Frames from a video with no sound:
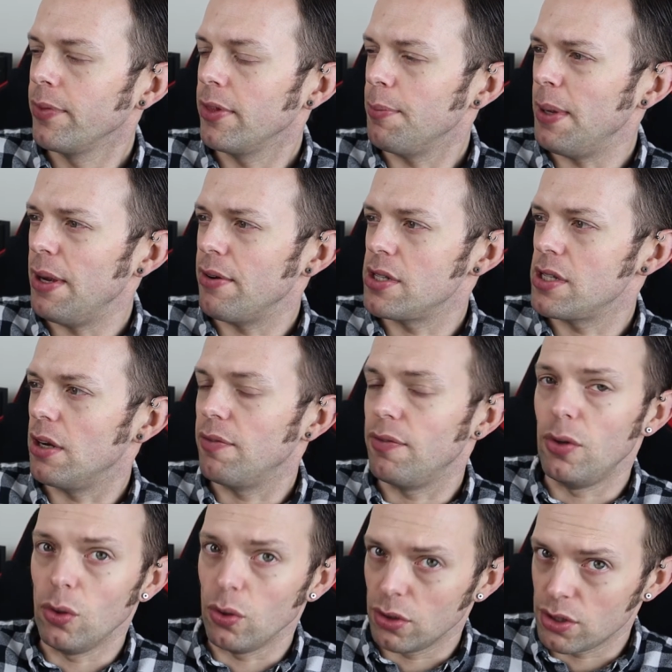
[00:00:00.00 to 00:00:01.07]
the beer
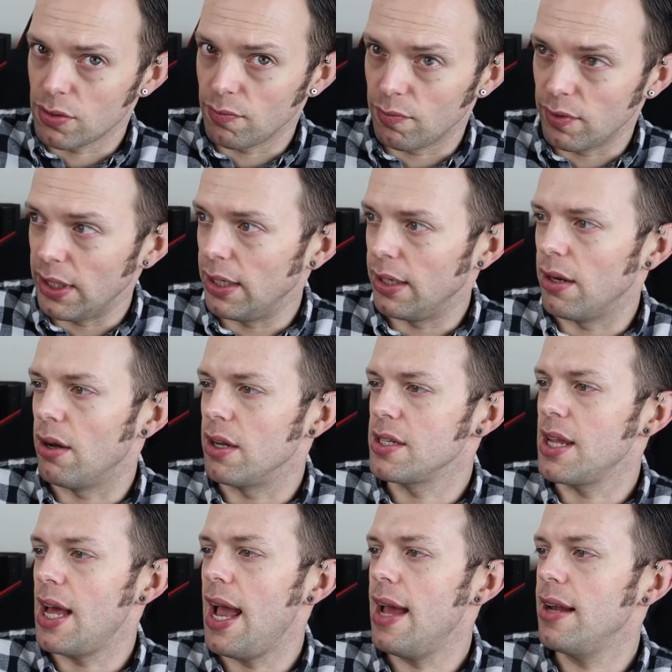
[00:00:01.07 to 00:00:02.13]
itself looks really nice.
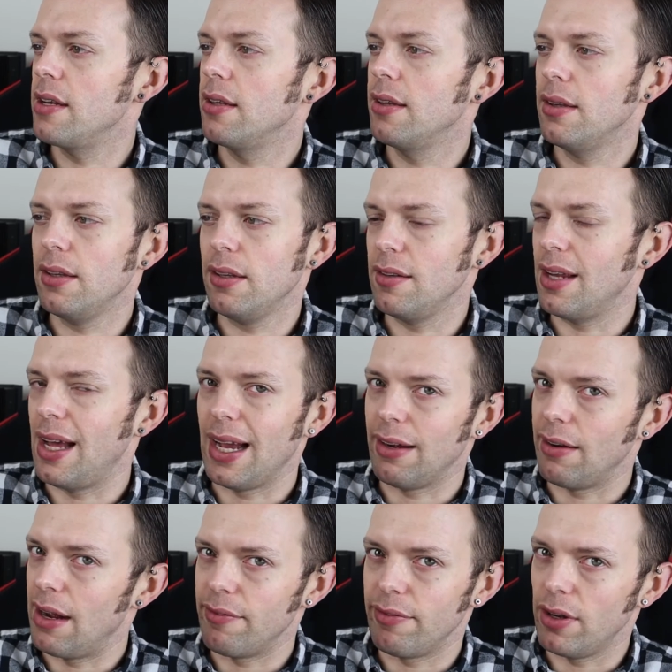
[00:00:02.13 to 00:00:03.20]
The head doesn't hang
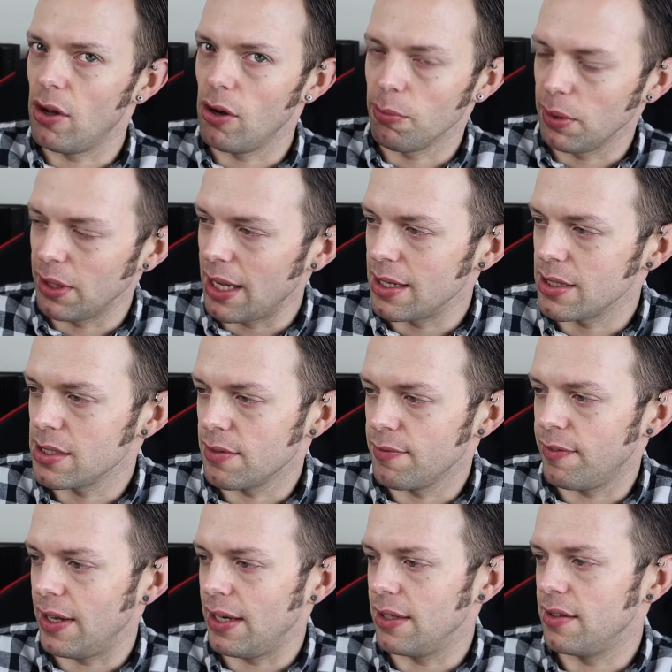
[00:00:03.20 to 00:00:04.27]
around for long, but that's
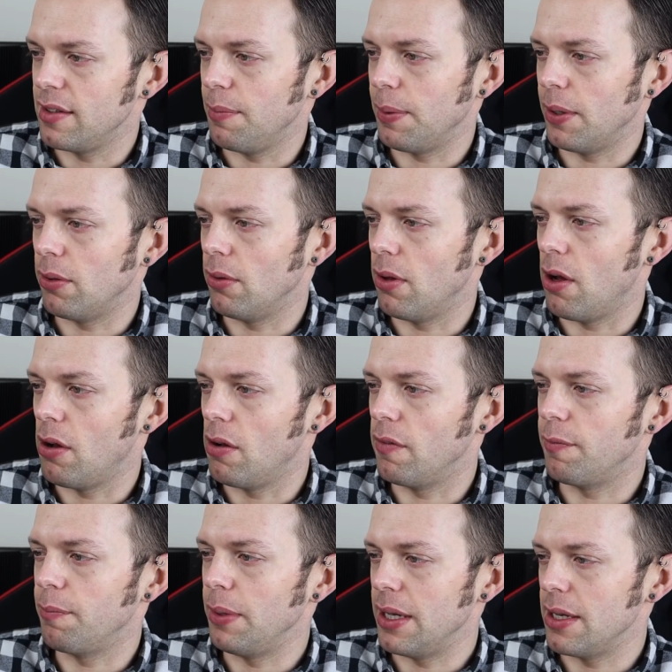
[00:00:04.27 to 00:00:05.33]
fairly typical
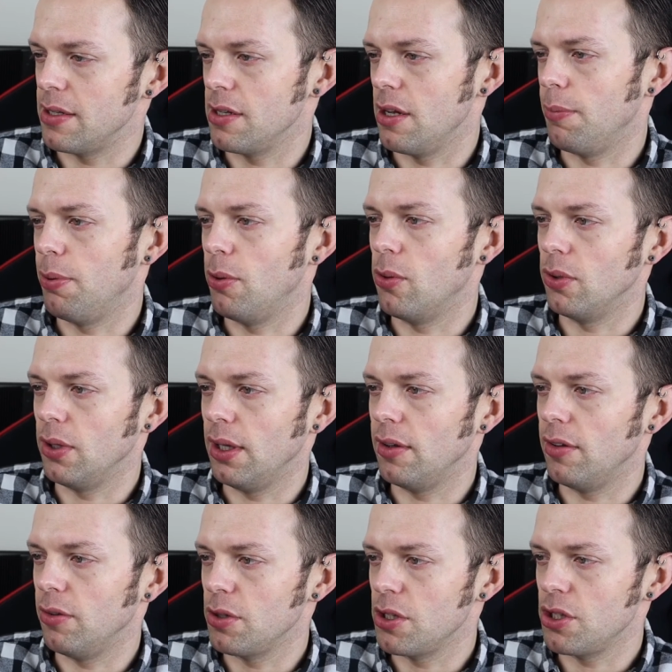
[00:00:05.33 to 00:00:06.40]
of beers that are poured
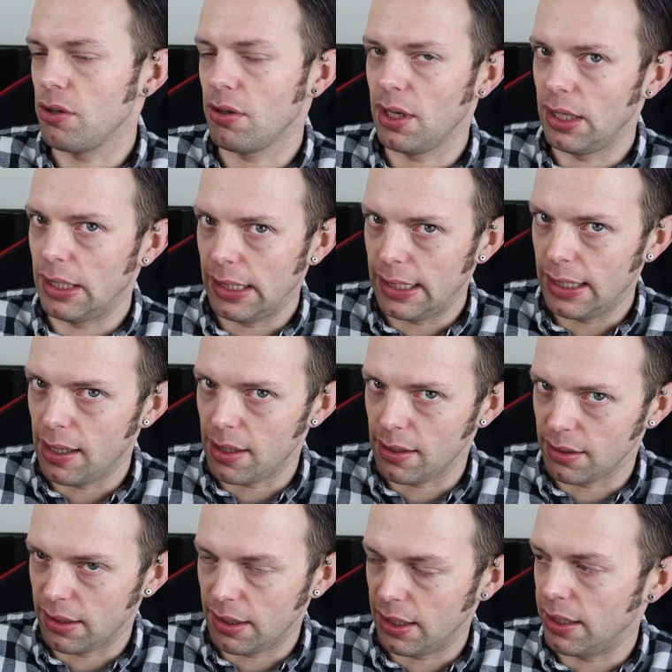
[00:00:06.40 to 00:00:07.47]
into a shockingly
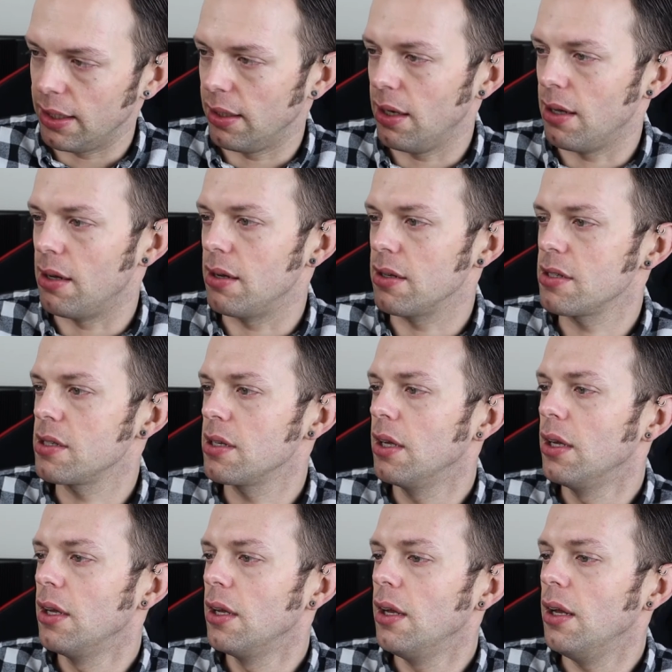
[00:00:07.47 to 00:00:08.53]
unclean glass.
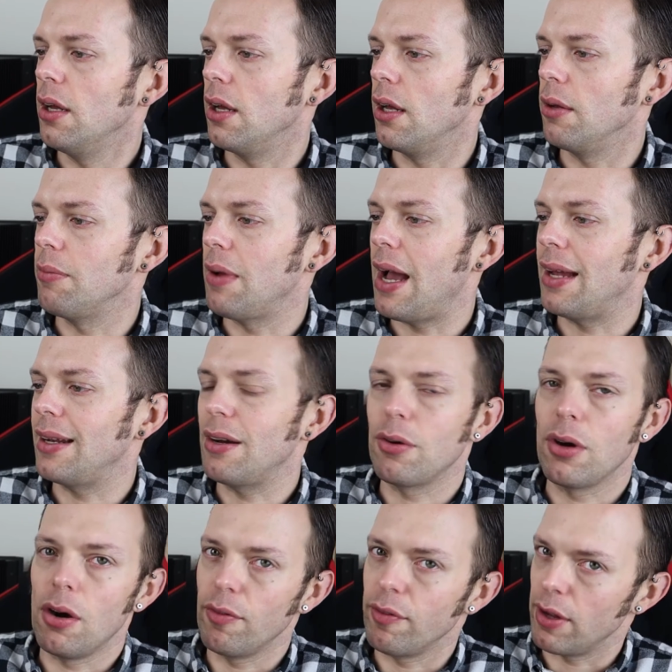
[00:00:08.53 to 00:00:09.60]
Um, and
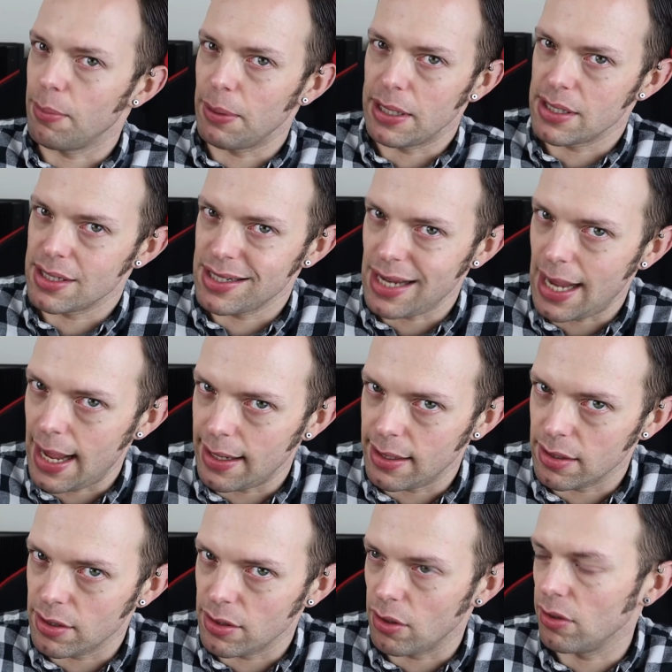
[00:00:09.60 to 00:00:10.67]
alcohol-free beers
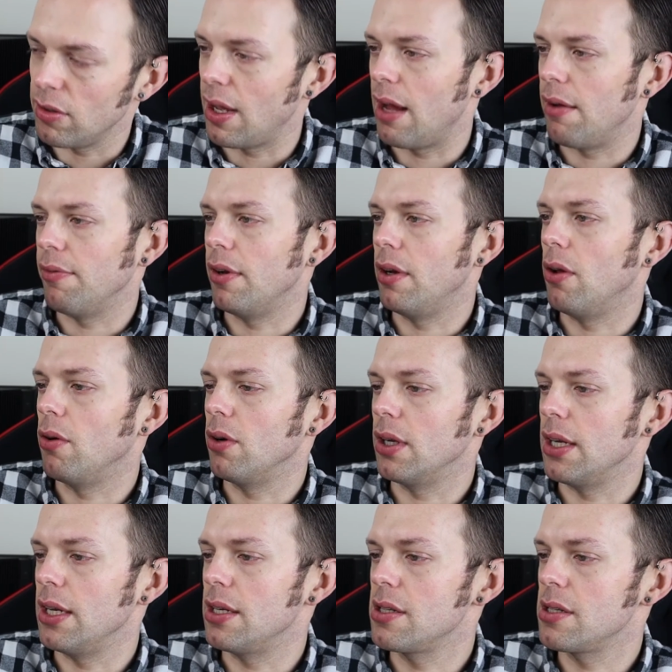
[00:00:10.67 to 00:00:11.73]
tend not to have the
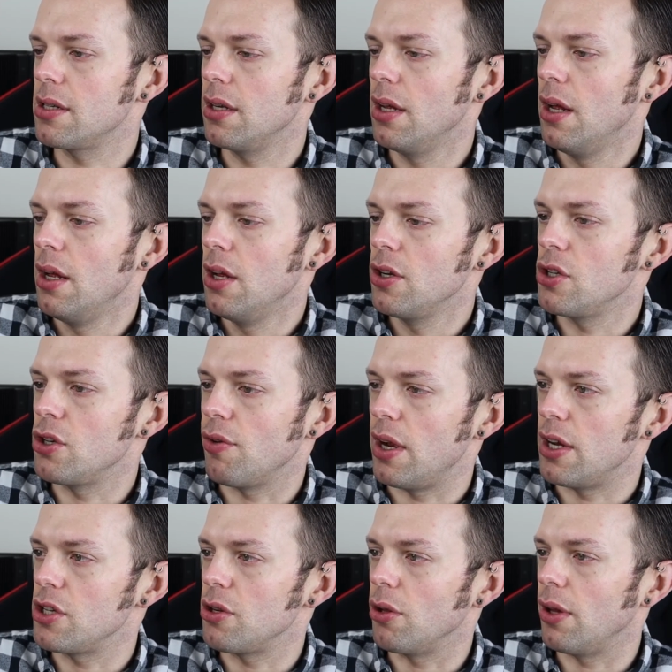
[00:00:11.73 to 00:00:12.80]
longest
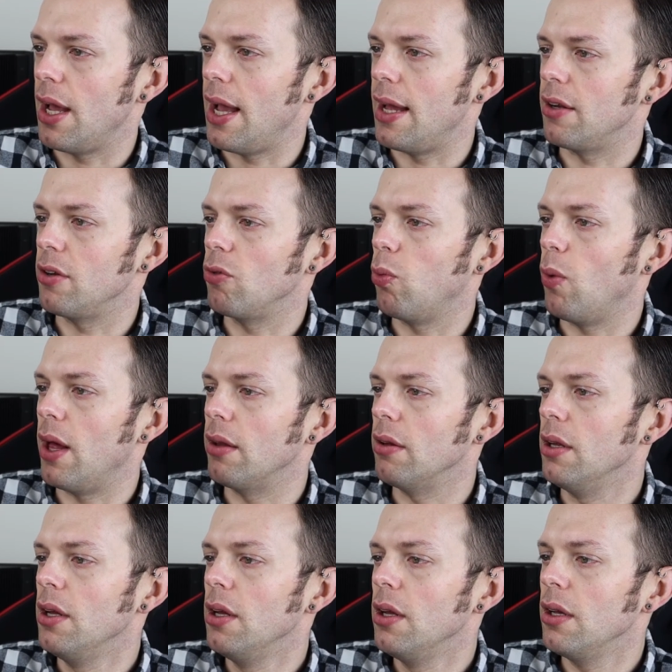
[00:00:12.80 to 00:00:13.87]
duration on the head as
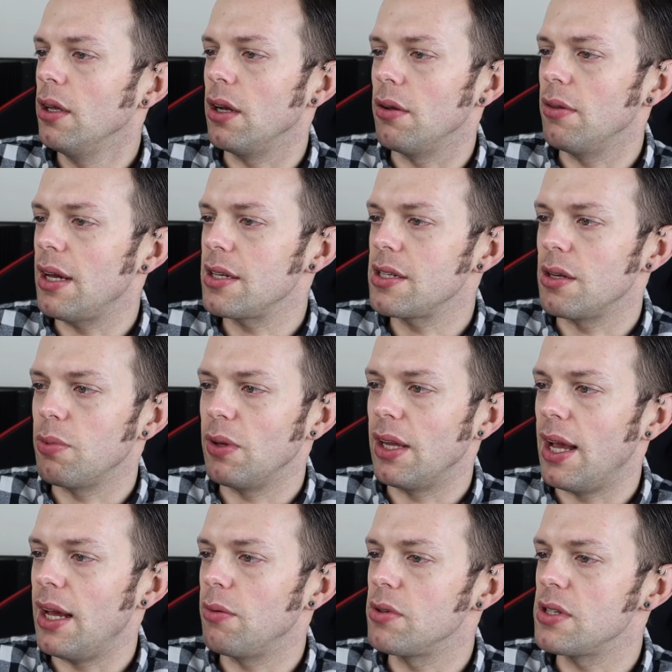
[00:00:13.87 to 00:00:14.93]
well. You know, that said, when
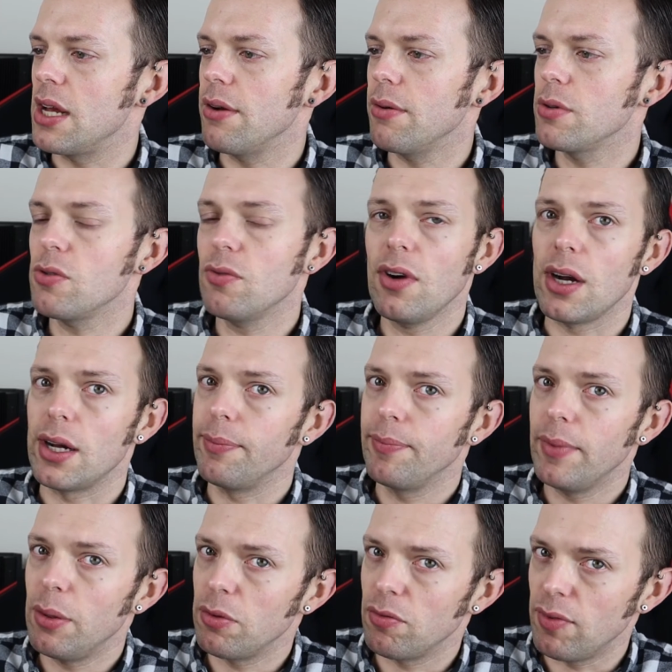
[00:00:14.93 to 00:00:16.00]
the head was there, it was all right.
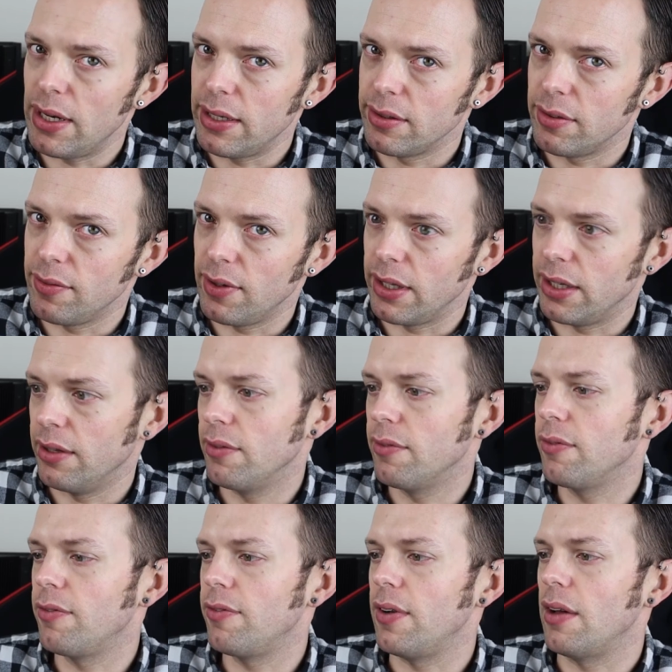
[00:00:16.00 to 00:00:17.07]
It was relatively
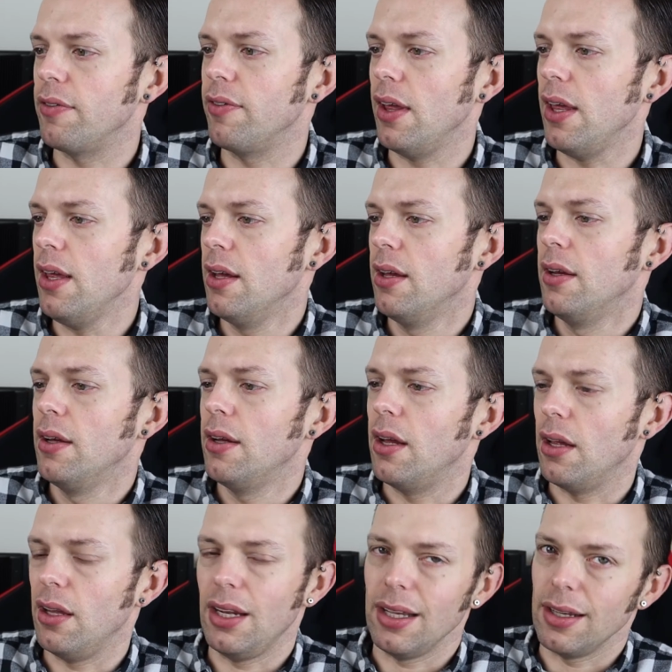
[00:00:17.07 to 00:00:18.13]
fluffy
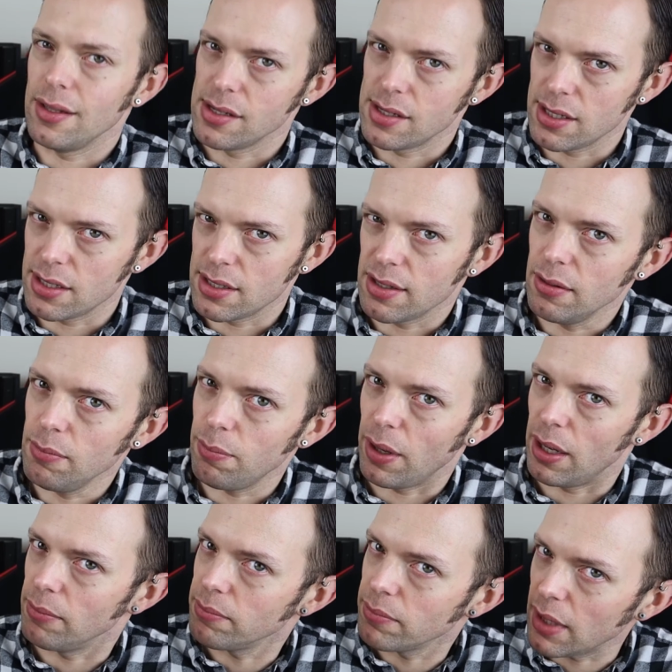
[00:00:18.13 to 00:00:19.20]
uh, and inconsistent,
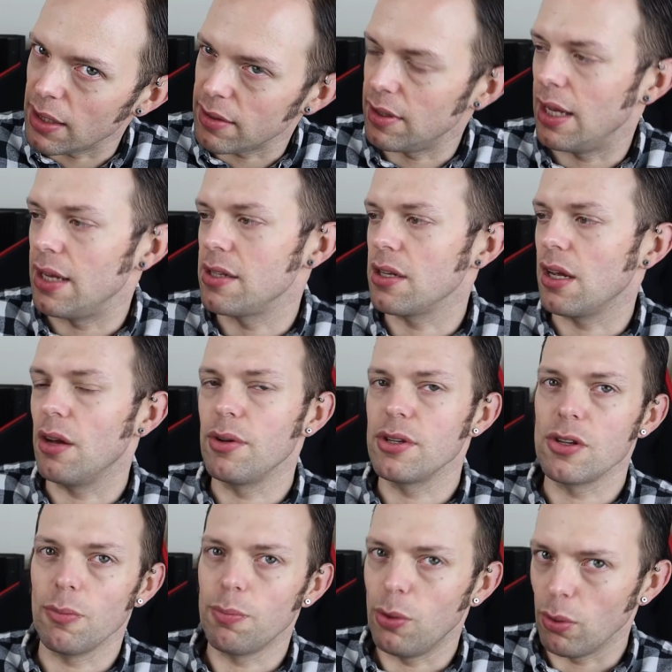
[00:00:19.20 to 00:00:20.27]
but as heads go,
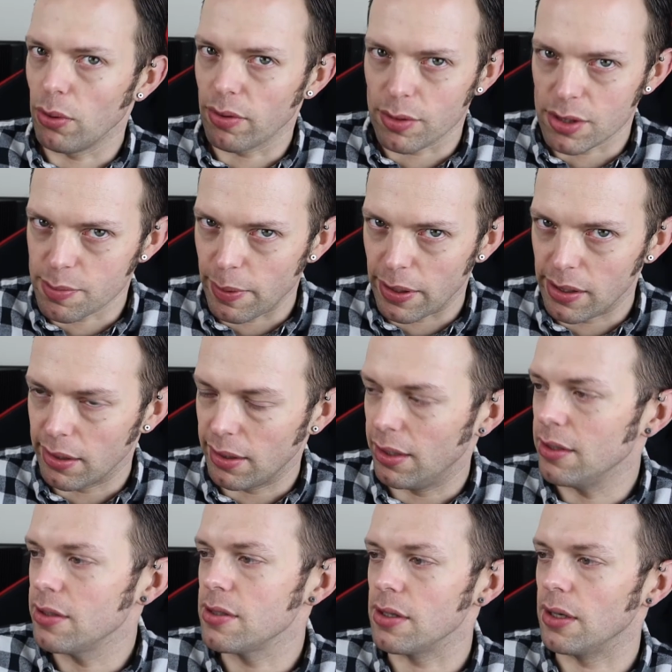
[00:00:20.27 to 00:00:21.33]
it's not porter a
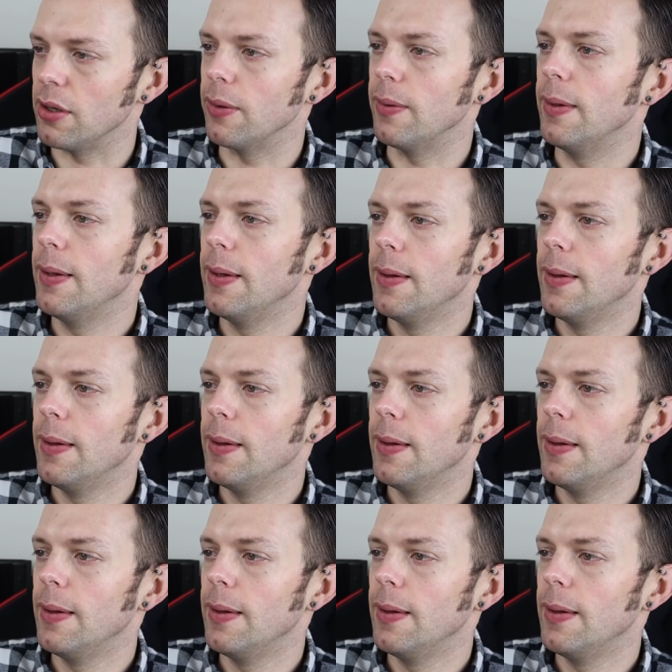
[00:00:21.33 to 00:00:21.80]
sparkler, so